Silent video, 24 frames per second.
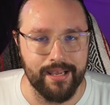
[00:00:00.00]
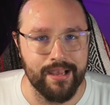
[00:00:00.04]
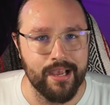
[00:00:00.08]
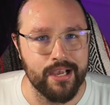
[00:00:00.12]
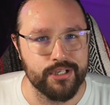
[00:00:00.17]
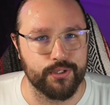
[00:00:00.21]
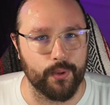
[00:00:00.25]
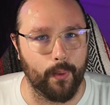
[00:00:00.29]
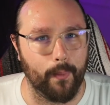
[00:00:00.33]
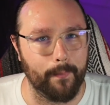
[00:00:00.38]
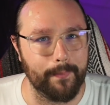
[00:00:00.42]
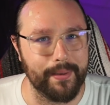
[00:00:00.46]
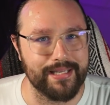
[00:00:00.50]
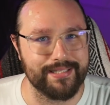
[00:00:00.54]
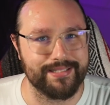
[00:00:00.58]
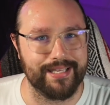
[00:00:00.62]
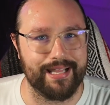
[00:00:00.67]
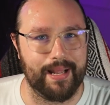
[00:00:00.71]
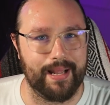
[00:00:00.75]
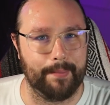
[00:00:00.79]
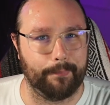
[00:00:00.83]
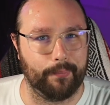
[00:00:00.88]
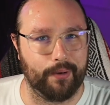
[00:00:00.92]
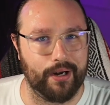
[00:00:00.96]
So I'm gonna say
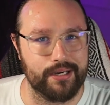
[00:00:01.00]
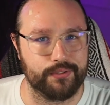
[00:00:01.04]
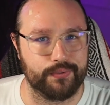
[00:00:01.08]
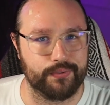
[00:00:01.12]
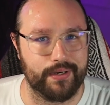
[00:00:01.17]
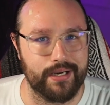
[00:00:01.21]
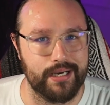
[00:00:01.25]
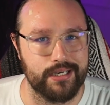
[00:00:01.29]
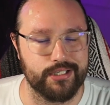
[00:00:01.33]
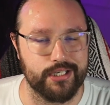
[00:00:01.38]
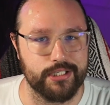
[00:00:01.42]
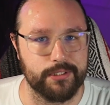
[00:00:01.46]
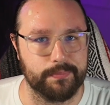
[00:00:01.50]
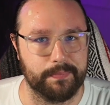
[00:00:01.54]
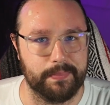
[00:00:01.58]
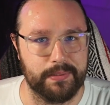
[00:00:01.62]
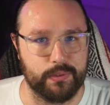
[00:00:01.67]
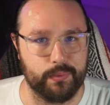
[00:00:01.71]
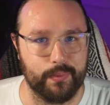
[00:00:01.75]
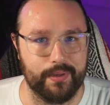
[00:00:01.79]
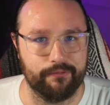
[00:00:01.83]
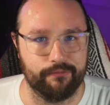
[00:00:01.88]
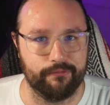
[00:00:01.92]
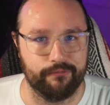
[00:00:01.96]
that price range is
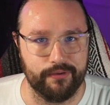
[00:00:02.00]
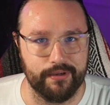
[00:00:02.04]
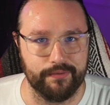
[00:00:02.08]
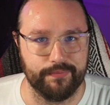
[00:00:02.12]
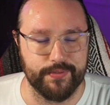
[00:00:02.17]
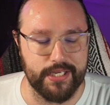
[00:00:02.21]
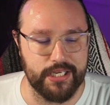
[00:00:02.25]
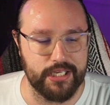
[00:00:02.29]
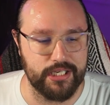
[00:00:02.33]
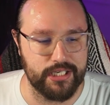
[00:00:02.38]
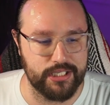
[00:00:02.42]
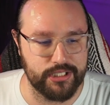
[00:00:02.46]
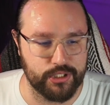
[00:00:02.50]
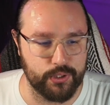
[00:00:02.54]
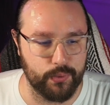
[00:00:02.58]
between 50 and to